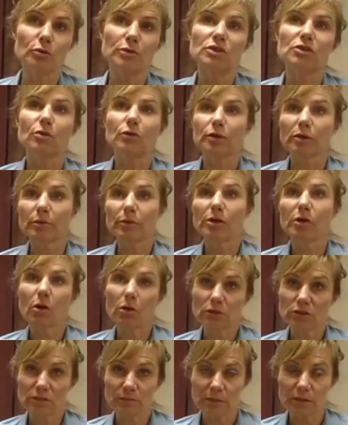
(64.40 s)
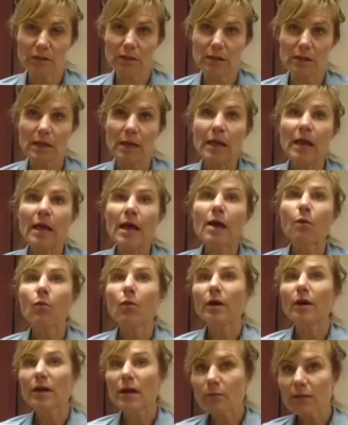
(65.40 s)
is going to be ultimately. And
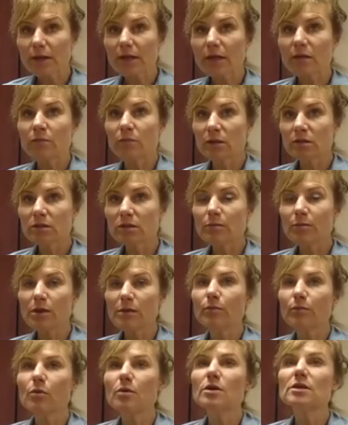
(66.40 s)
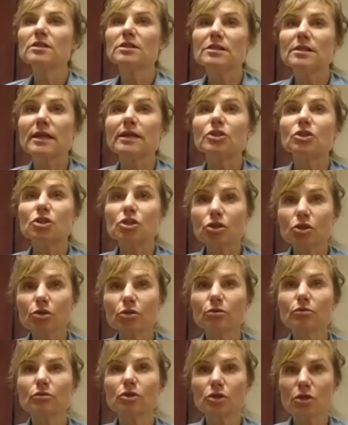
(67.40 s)
what I recommend to people is that they
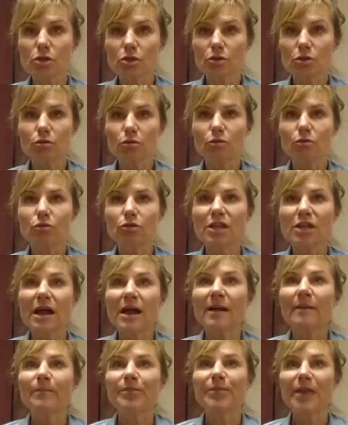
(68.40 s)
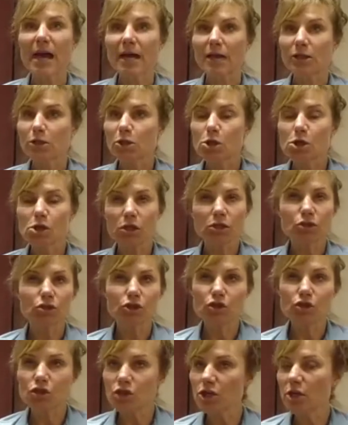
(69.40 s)
choose cues that look
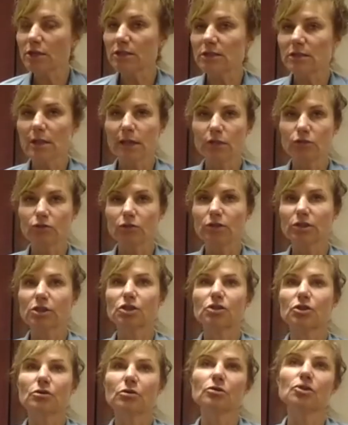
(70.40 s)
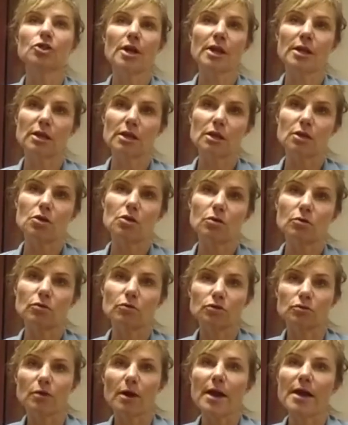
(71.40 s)
just like traditional training
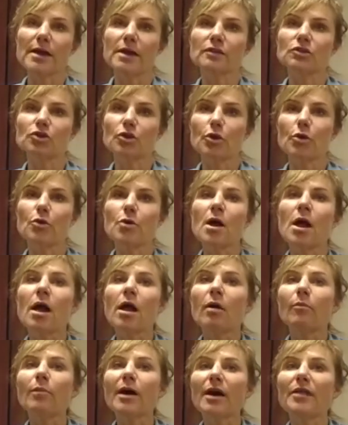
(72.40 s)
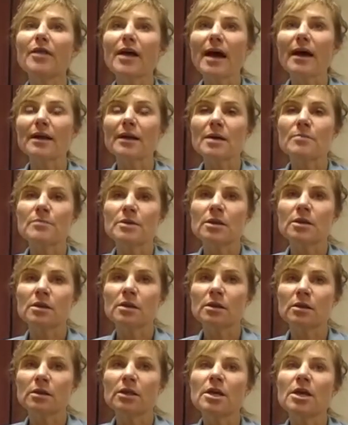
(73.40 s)
cues, right? And so by that, I
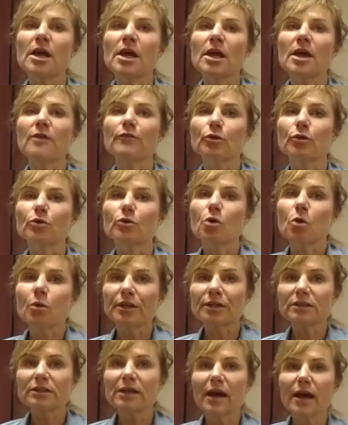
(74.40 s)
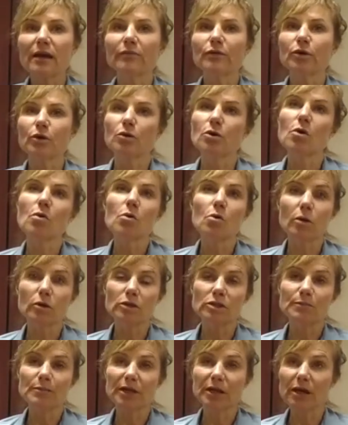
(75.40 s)
mean, if you're going to have your
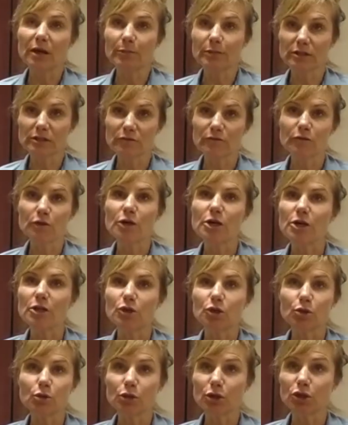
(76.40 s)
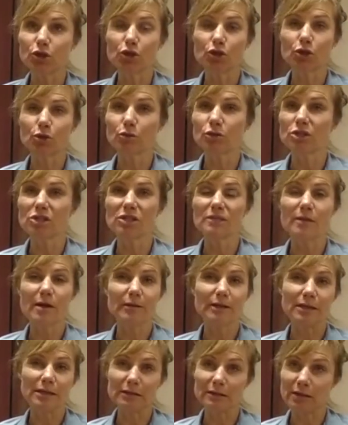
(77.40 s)
horse pick up its foot, you could do just about
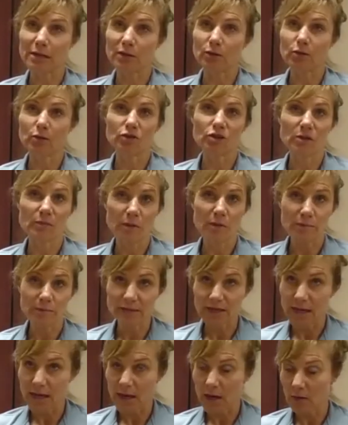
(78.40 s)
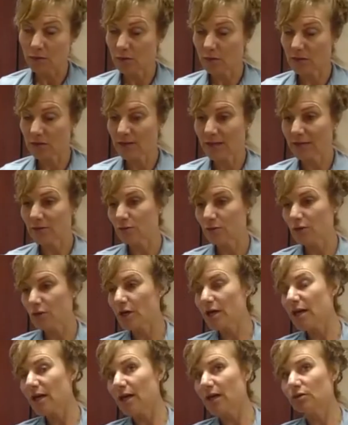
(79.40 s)
anything. You could jump up and down, you could stand on your
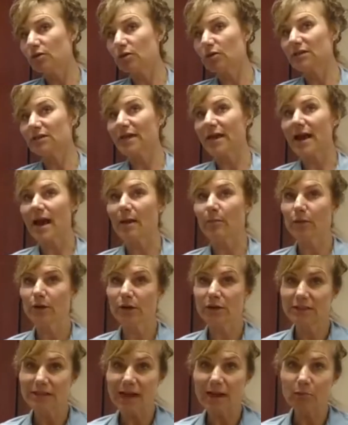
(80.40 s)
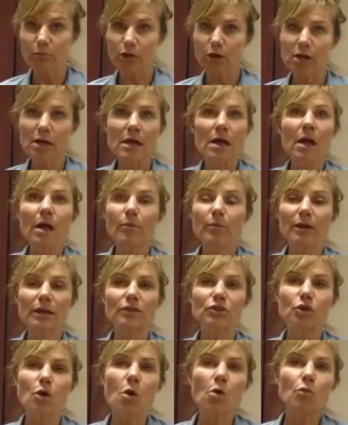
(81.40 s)
head, you could say abracadabra, but I
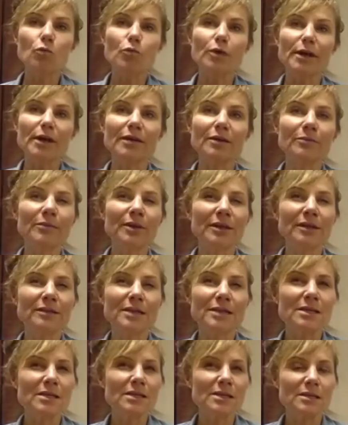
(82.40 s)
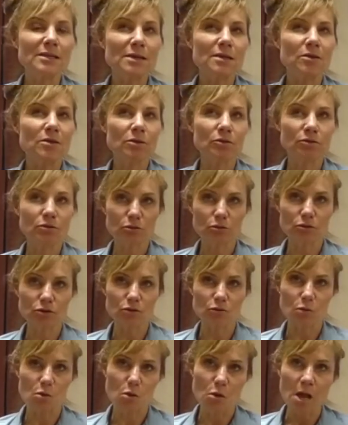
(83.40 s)
don't recommend anything
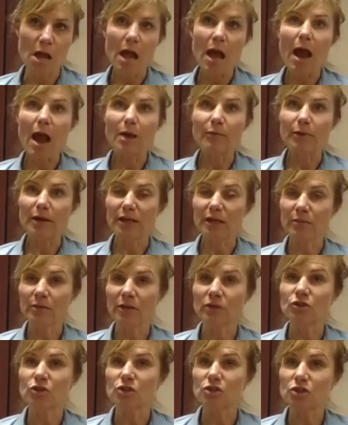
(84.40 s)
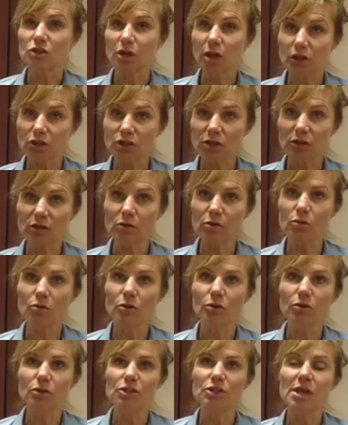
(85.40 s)
unusual. I recommend just touching the
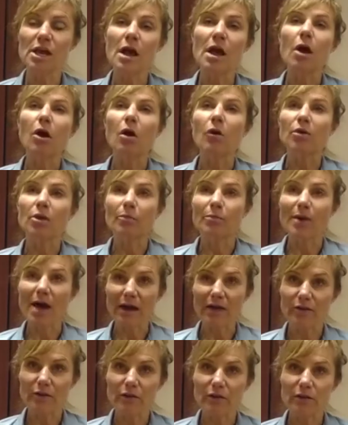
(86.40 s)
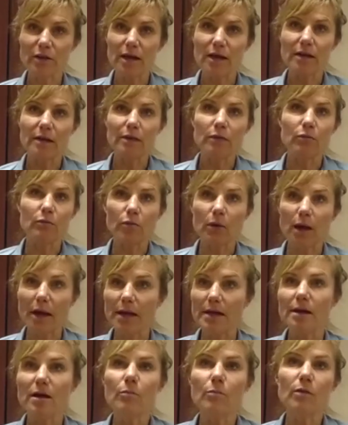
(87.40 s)
horse on the back of the leg,
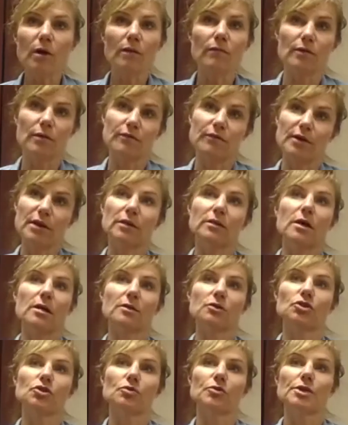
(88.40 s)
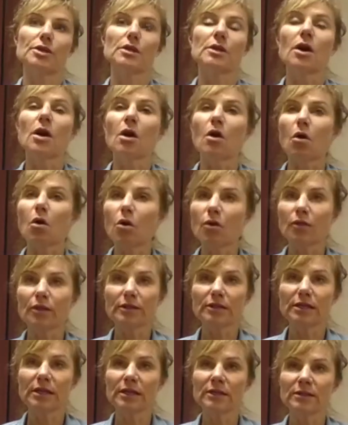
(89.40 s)
right above the fetlock joint, on the
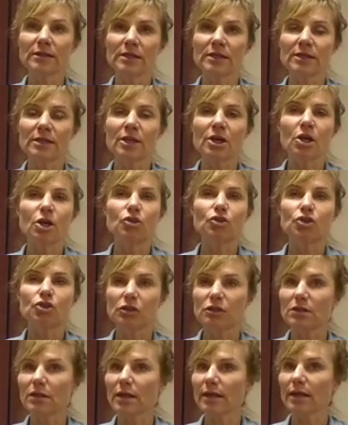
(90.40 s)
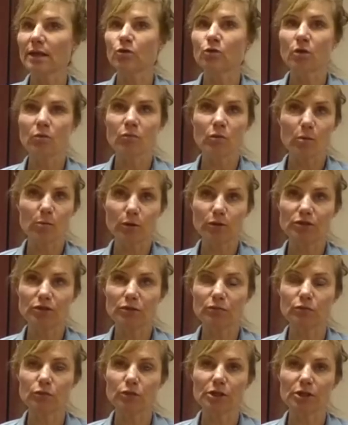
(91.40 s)
tendon, just like a normal
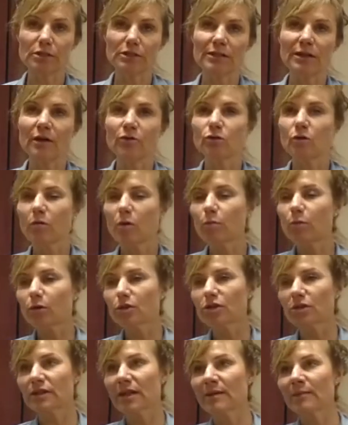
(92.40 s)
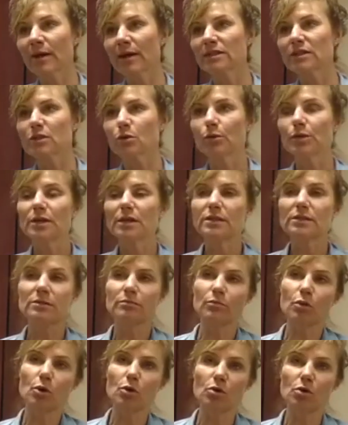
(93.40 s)
person would. Now, a normal person, they might squeeze
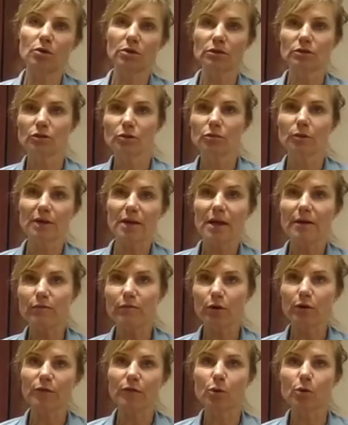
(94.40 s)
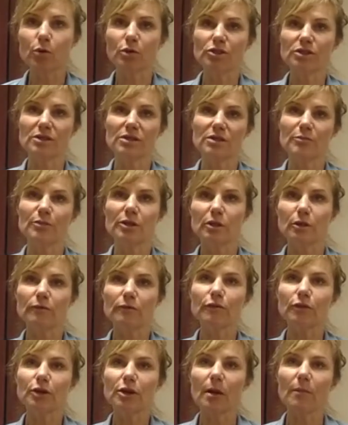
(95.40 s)
and pull and do whatever if the horse doesn't pick their
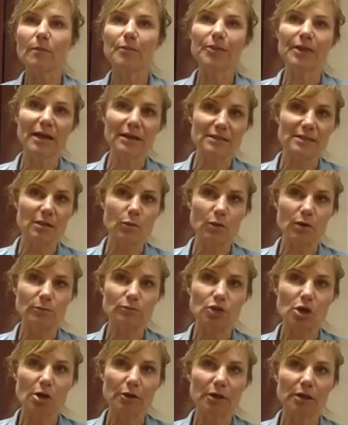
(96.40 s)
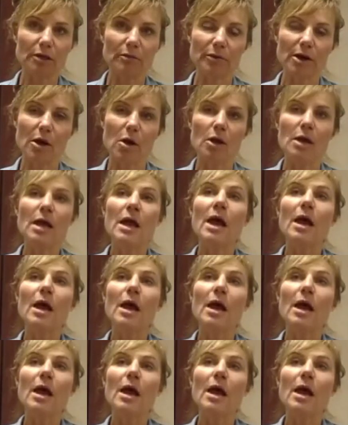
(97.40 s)
foot up. That's not what I'm talking about.